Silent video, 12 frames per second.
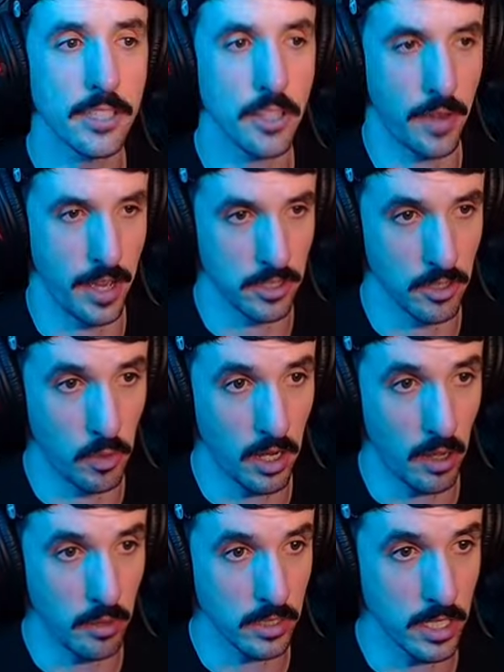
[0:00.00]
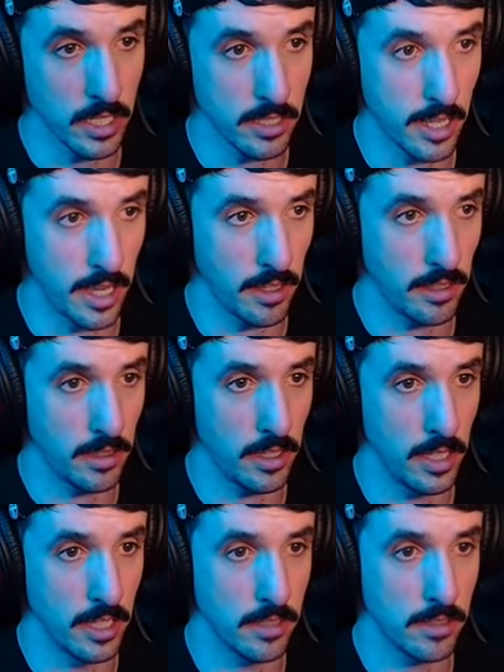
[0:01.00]
okay, so what I was gonna say
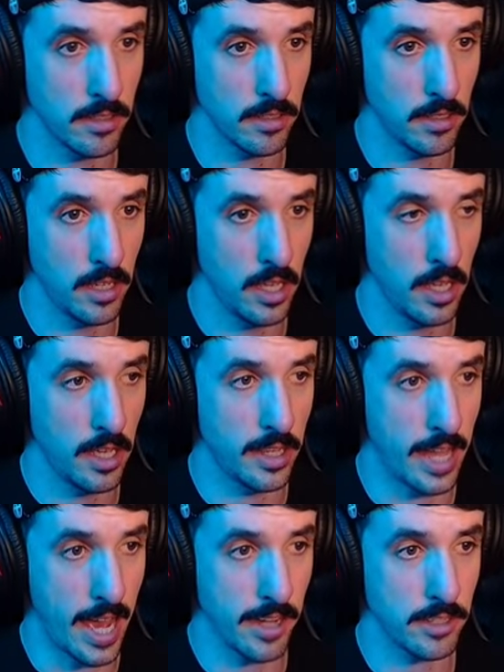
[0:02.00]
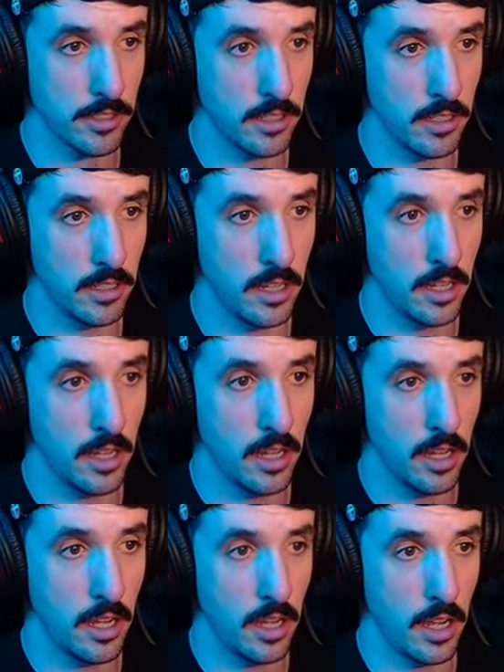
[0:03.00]
is that
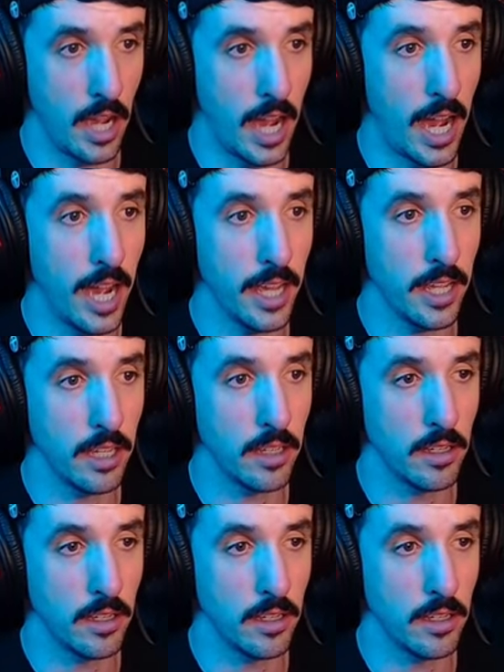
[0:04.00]
I...